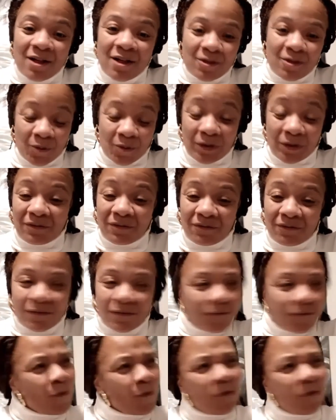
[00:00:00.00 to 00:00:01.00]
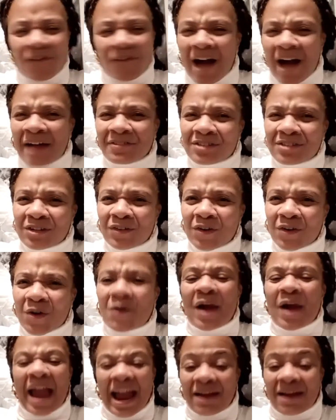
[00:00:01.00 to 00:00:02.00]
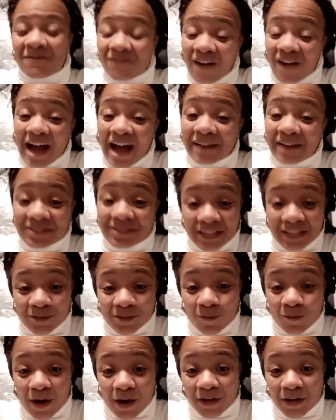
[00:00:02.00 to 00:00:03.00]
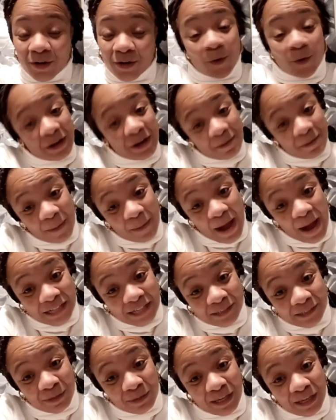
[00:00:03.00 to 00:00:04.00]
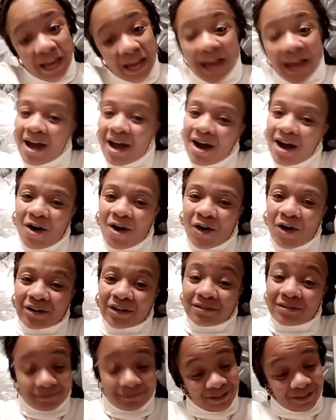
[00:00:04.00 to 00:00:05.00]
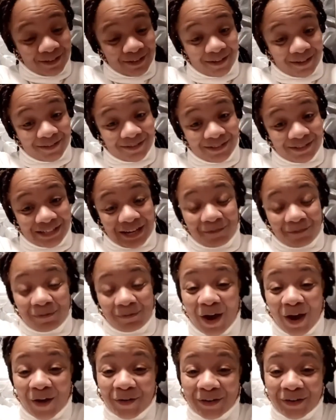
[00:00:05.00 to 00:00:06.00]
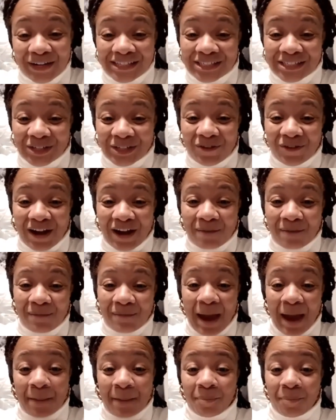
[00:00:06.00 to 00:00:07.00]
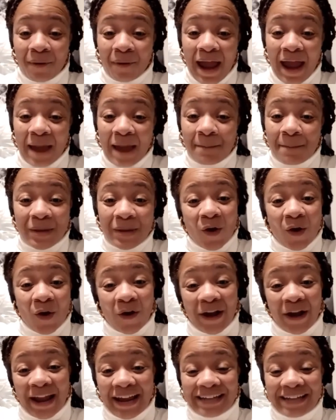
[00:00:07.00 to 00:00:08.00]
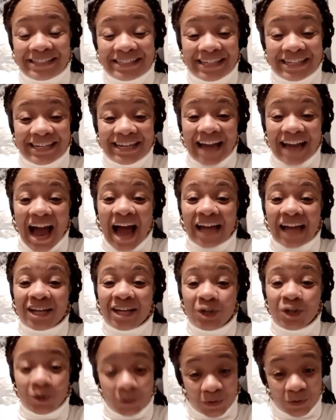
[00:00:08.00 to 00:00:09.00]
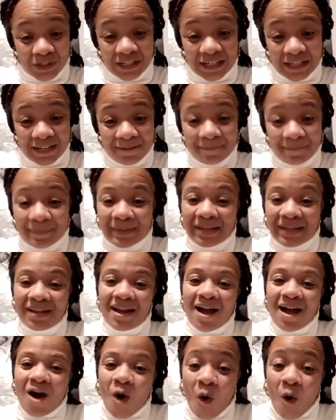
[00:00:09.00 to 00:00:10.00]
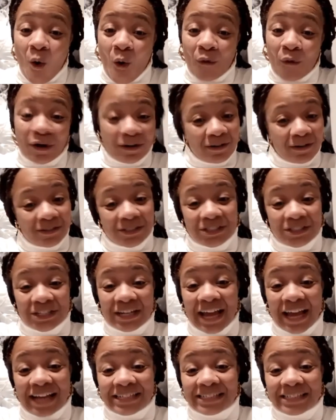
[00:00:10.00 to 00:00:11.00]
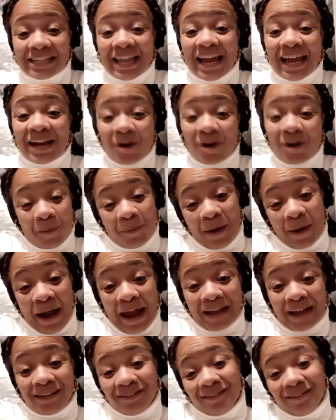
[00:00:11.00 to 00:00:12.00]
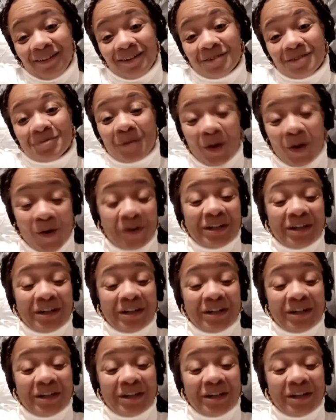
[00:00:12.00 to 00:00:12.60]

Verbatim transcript: three four five zero, eight five six one or inbox me, or you know, check me out on Instagram at Bratt, B R A T I Q Z, or Shanae Slay or Bratt, you know, on